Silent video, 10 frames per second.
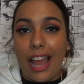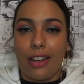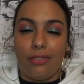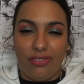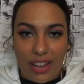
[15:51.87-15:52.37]

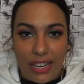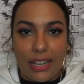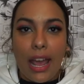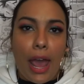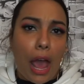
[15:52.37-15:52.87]
and fate
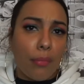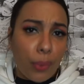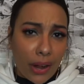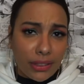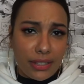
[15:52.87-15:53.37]
and
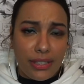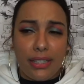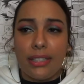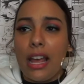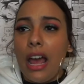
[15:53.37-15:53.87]

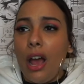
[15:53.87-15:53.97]
prophecies.